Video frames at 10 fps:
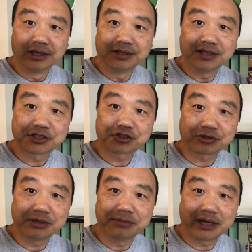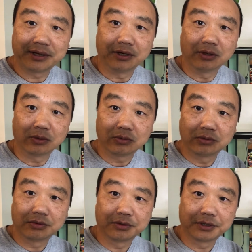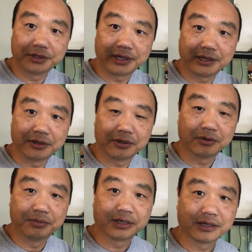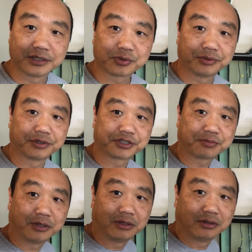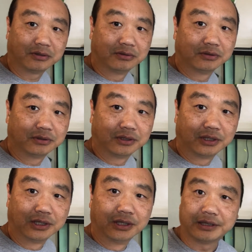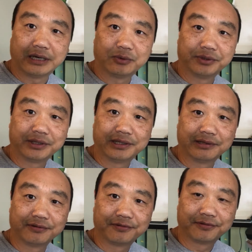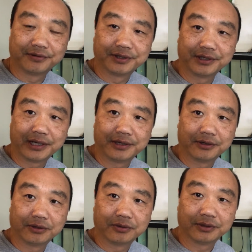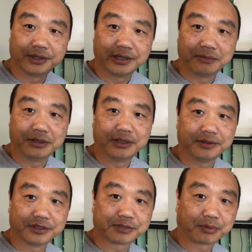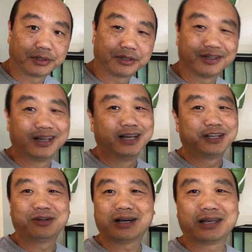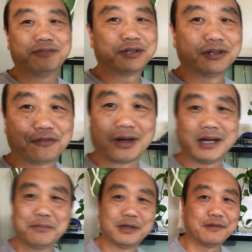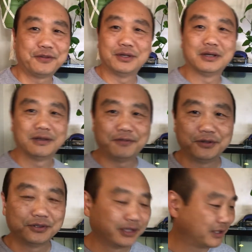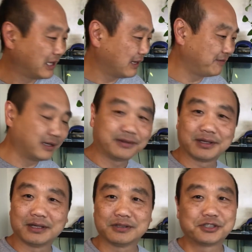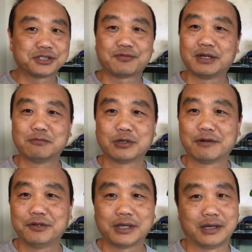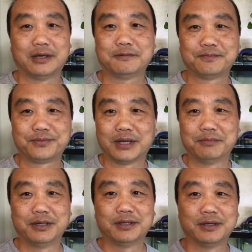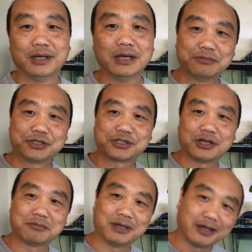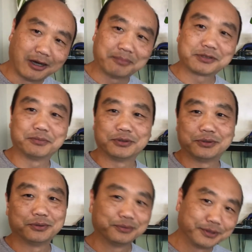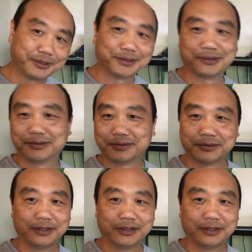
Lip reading: the Xtreme Nano, the Nano, because when they're small, I would give the Nano, and they've been eating this pretty good. You know, I give a good variety, but if you didn't have anything else, just feed them whatever you got. I mean, I'm just talking about optimal, you know,